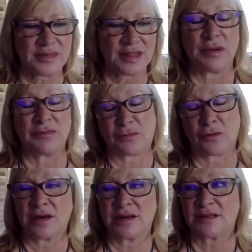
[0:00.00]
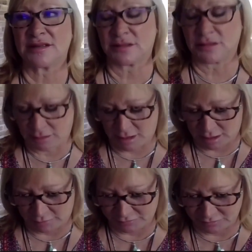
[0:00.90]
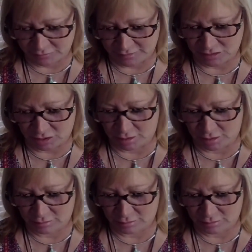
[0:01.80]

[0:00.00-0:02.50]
But Veronica's still alive, so that's good.